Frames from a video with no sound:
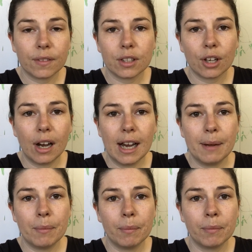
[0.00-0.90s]
the
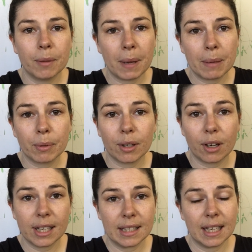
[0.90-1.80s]
time the people that
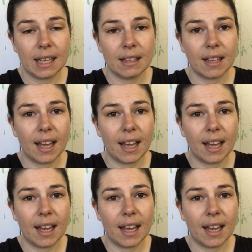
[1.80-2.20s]
I see,